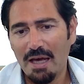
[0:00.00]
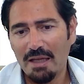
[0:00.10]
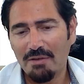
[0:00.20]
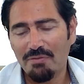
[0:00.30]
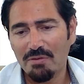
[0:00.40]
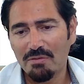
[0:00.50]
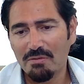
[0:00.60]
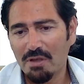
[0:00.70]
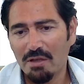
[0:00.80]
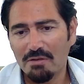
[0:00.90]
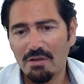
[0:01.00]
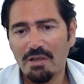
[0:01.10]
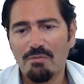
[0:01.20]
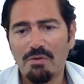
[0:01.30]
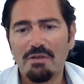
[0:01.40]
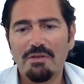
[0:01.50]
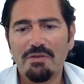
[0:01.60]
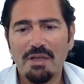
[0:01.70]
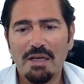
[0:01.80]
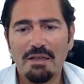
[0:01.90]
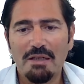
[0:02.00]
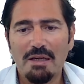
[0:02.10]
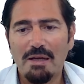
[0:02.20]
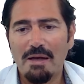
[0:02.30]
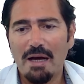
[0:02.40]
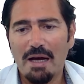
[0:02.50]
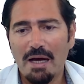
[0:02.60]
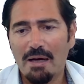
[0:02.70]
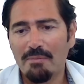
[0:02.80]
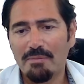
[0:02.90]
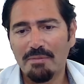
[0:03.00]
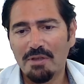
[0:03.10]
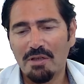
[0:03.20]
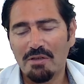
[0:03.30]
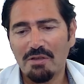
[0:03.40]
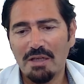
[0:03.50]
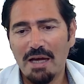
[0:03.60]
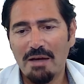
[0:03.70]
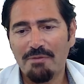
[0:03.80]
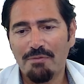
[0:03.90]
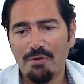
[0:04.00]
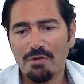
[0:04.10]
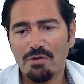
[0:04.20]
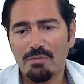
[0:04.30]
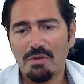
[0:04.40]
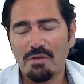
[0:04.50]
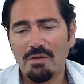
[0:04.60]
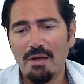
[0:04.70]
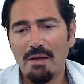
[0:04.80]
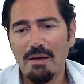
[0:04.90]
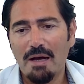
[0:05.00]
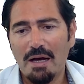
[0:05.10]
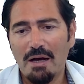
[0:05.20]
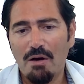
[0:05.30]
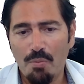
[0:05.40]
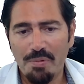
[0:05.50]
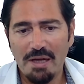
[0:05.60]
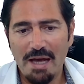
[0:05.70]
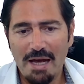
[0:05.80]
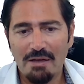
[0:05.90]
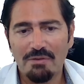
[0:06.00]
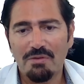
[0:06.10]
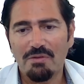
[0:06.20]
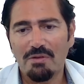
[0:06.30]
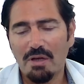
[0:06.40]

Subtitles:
And if you know, look at real estate, you know, you can have a virtual open house.